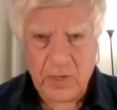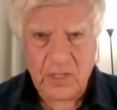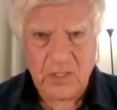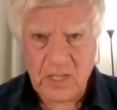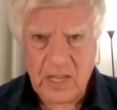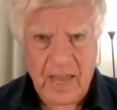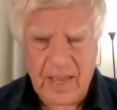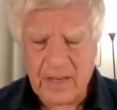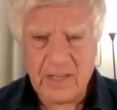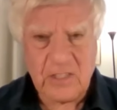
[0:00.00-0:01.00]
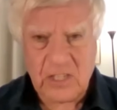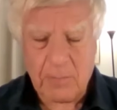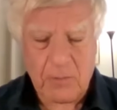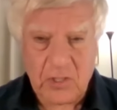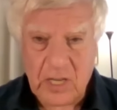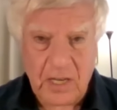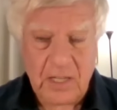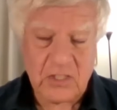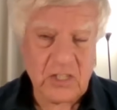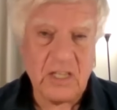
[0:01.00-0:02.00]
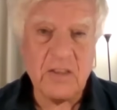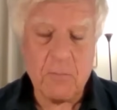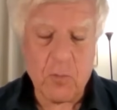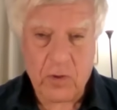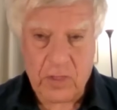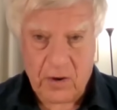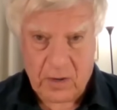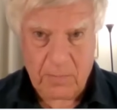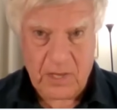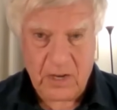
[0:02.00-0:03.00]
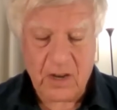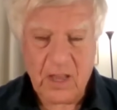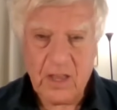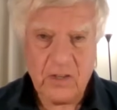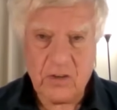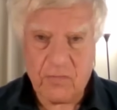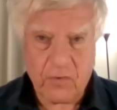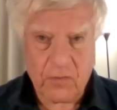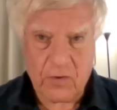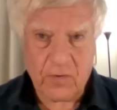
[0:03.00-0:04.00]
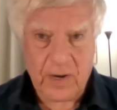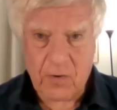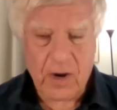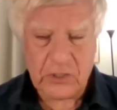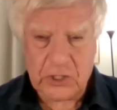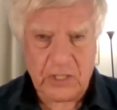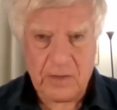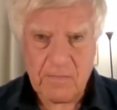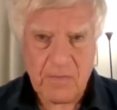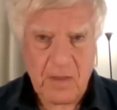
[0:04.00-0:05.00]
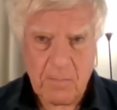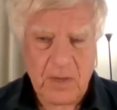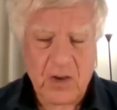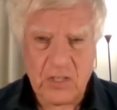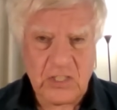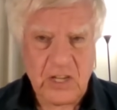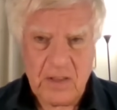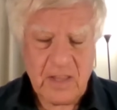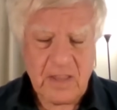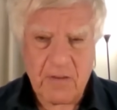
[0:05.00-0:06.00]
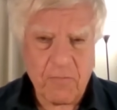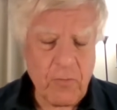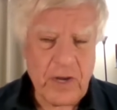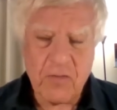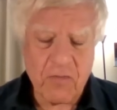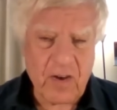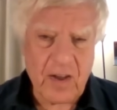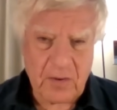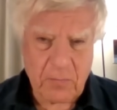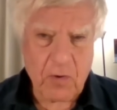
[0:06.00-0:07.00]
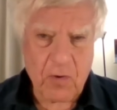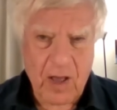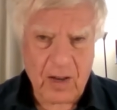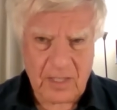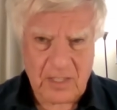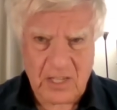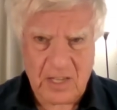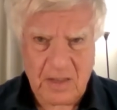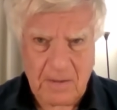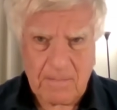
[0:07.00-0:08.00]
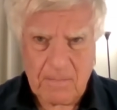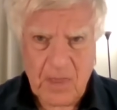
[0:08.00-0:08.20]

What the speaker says: to it, and simultaneously, the more they're committed to further aggression, because they've redefined morality.